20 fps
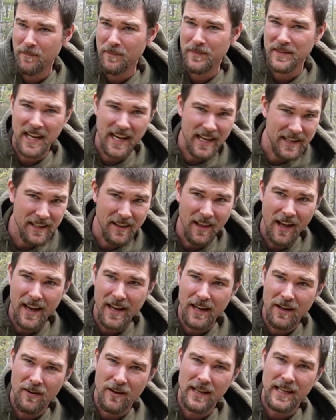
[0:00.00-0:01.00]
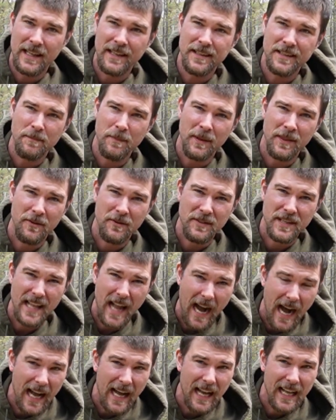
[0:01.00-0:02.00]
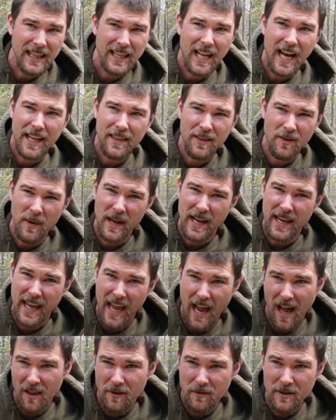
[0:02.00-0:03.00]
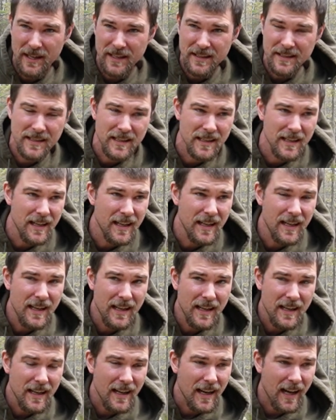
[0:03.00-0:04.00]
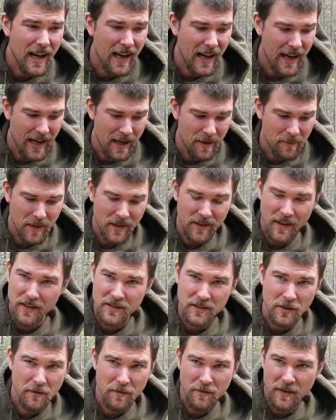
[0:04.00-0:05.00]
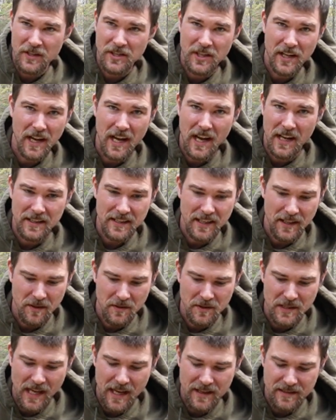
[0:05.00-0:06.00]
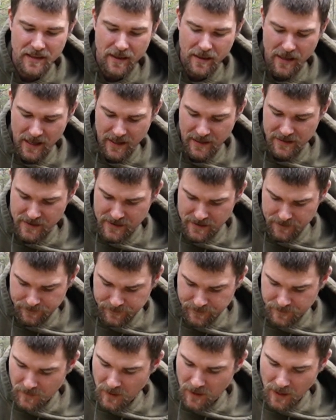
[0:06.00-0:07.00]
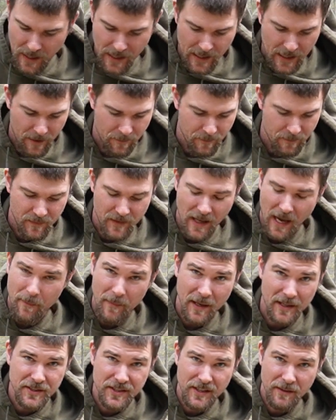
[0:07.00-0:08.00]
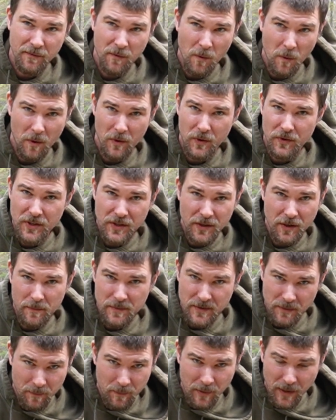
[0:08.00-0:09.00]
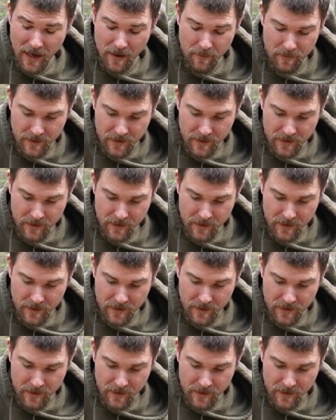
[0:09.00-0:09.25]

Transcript: dandelion greens, but there's not a lot in the way of calories. Unless you're fishing, hunting, those kinds of things. Not much to forage in terms of plant